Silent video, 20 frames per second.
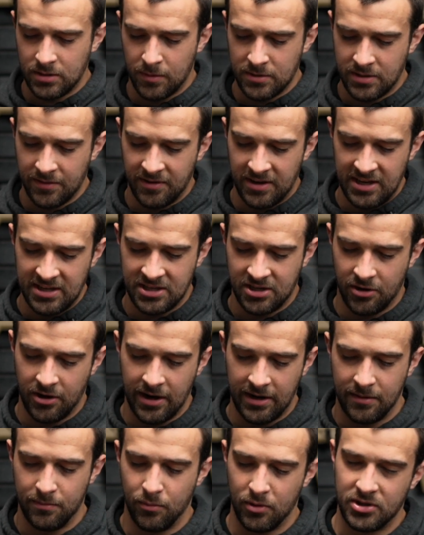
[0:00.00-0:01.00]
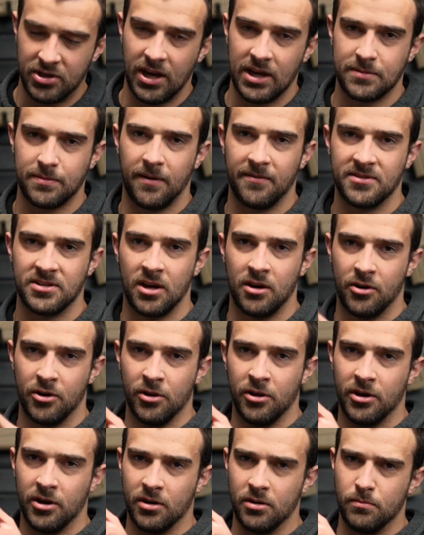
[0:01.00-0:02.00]
much of an Easter egg, which you guys probably saw
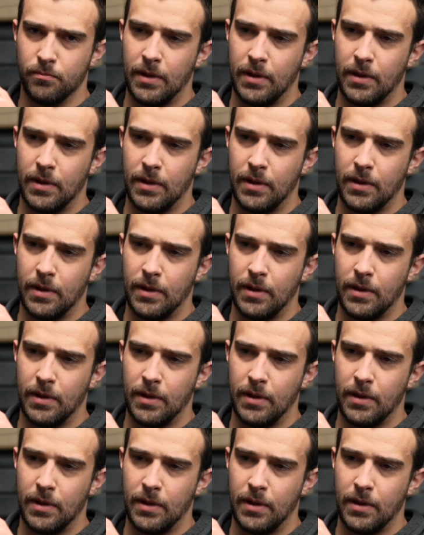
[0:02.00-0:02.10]
earlier,